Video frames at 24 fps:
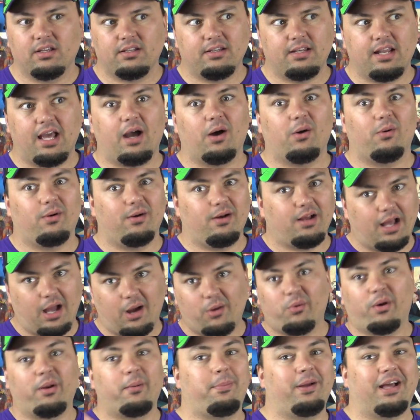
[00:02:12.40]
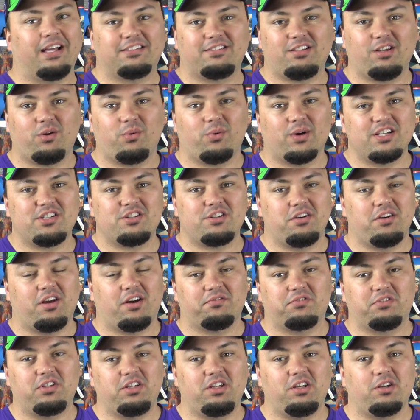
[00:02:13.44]
Now, I want to pass the question
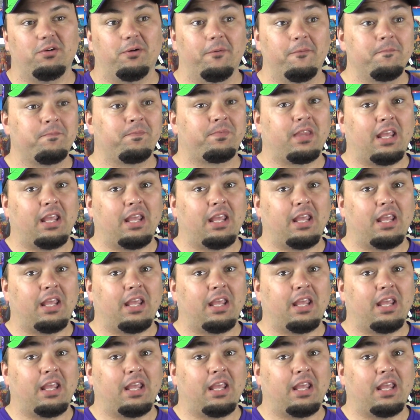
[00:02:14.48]
off to you.